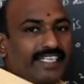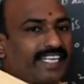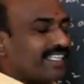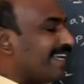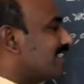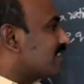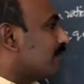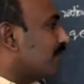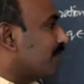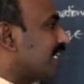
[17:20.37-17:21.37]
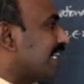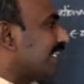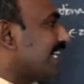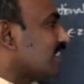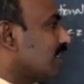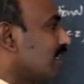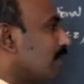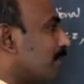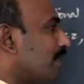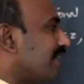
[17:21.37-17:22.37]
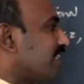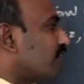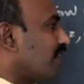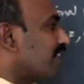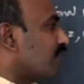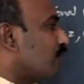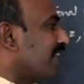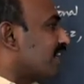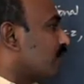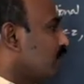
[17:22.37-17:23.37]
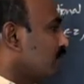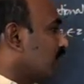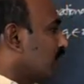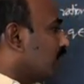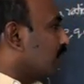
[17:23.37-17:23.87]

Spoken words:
Take the LCM, you will get as p minus 5q by q.